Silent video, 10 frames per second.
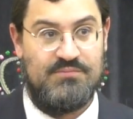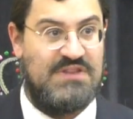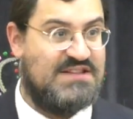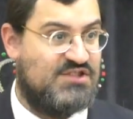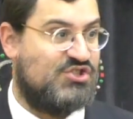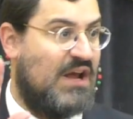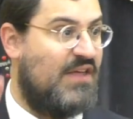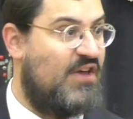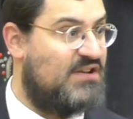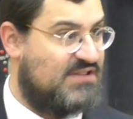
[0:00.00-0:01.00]
That's the
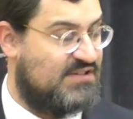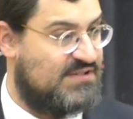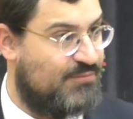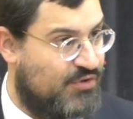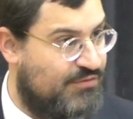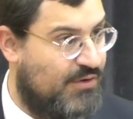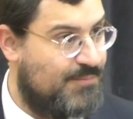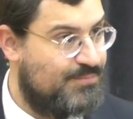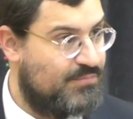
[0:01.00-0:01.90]
shaila they asked the Chasam Sofer.